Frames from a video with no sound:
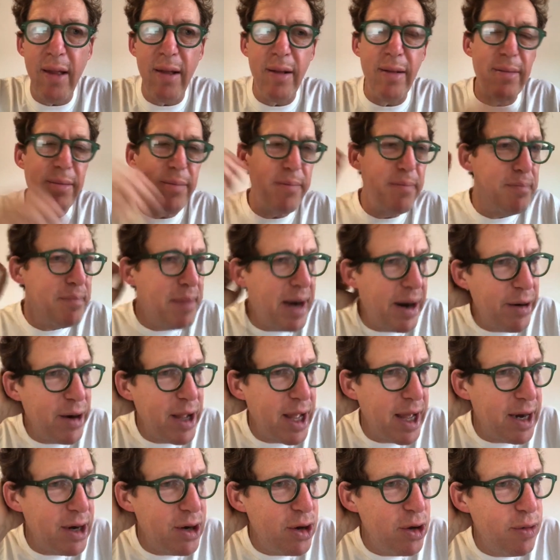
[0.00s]
And
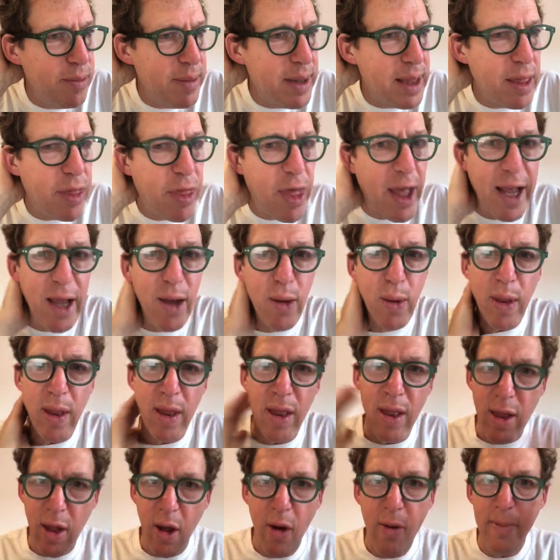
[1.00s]
Marianne Newman, thank you
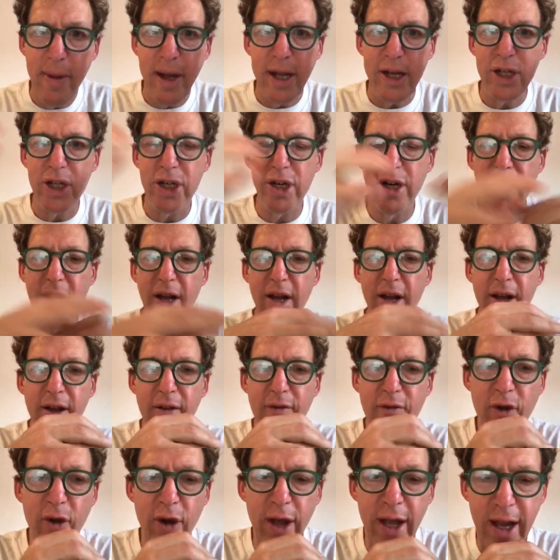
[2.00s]
so much
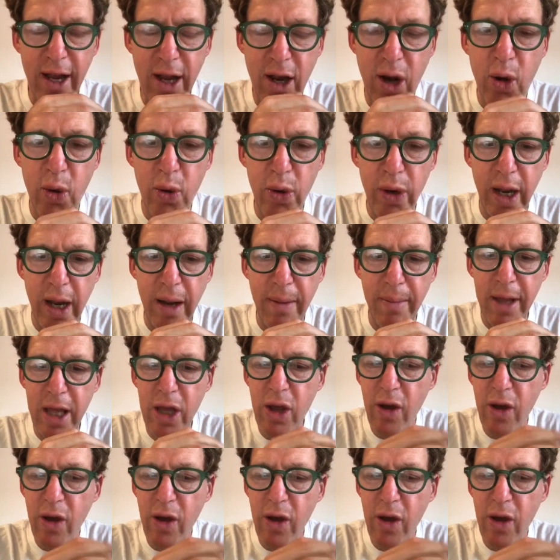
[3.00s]
for including me.